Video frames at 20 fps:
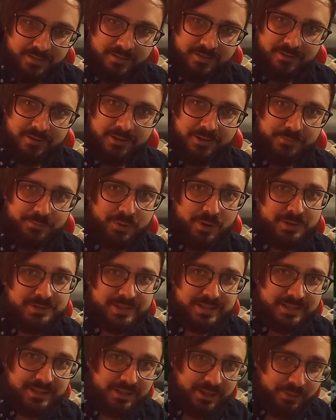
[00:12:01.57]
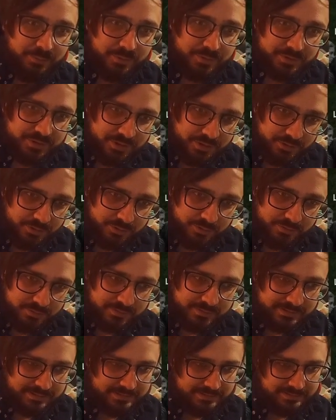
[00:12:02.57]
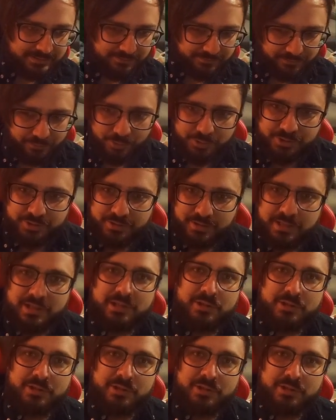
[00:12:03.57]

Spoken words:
on Project Diablo 2? Unfortunately, the